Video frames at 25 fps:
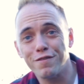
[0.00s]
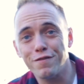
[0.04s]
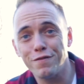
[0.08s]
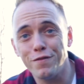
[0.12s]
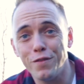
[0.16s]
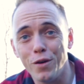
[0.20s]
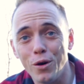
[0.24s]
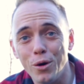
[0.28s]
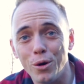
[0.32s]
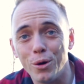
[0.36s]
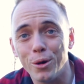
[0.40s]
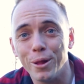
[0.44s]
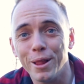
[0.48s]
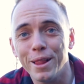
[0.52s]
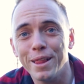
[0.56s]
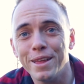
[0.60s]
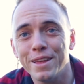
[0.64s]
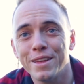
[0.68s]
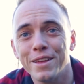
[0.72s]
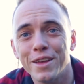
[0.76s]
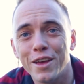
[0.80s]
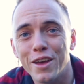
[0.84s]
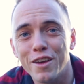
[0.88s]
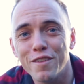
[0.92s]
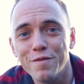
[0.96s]
full
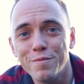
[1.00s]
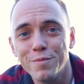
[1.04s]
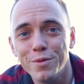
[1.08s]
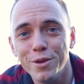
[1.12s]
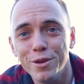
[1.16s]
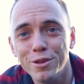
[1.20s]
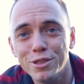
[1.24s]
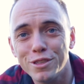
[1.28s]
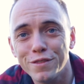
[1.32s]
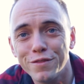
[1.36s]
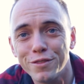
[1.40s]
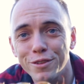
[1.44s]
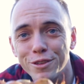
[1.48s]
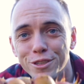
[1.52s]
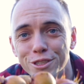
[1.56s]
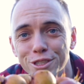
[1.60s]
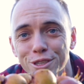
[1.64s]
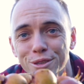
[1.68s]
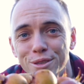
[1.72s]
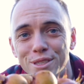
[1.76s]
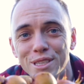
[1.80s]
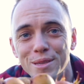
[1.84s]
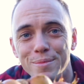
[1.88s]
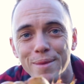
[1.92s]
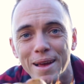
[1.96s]
of beautiful
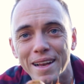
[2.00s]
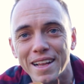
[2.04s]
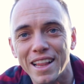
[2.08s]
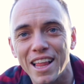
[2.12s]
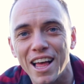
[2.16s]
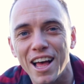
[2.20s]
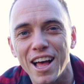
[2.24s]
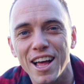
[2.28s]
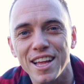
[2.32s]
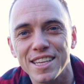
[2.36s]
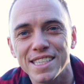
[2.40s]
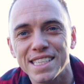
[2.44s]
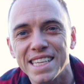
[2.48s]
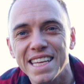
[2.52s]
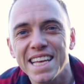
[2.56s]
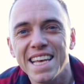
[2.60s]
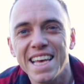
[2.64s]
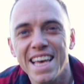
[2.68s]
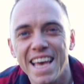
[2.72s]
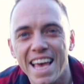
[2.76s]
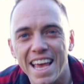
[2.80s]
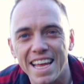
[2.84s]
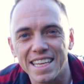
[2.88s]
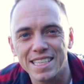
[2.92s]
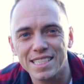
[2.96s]
juicy medlars,
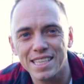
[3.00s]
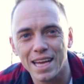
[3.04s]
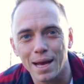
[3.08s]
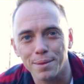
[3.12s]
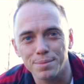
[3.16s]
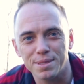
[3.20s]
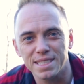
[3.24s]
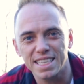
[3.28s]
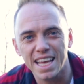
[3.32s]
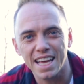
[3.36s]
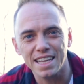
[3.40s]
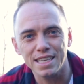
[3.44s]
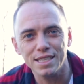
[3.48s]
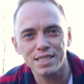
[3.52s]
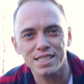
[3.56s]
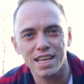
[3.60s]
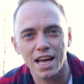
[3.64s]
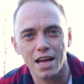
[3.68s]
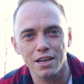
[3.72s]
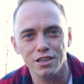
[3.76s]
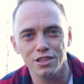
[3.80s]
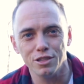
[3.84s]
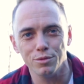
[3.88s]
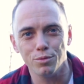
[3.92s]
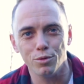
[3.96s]
it's time to get
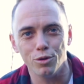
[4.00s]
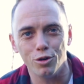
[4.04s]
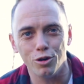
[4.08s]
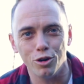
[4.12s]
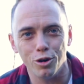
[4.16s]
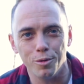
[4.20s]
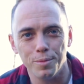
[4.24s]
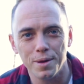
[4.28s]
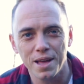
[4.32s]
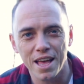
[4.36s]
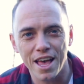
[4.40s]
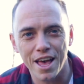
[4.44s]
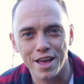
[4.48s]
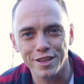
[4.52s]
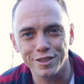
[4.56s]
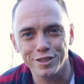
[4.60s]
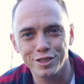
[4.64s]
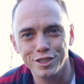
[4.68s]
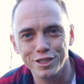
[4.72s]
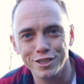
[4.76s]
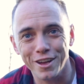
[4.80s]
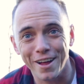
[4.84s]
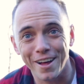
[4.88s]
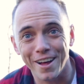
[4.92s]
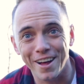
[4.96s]
inside in the warm and
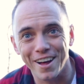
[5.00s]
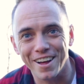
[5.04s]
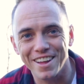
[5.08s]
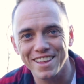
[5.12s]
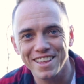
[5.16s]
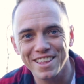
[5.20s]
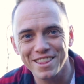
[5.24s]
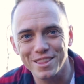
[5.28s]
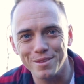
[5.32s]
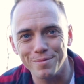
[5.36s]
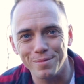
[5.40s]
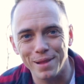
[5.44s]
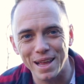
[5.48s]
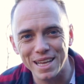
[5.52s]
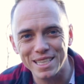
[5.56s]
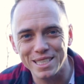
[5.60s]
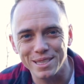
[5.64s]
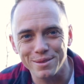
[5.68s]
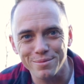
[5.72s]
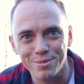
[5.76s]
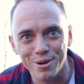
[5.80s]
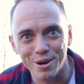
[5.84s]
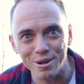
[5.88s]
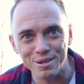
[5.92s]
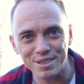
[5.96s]
start the
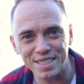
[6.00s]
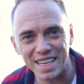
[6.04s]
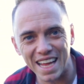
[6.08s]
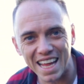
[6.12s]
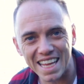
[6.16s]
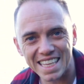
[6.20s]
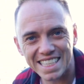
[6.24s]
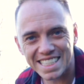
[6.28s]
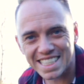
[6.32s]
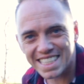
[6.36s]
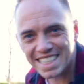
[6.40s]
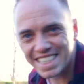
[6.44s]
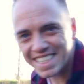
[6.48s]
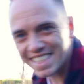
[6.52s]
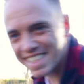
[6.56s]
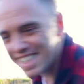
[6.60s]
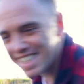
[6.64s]
bletting process.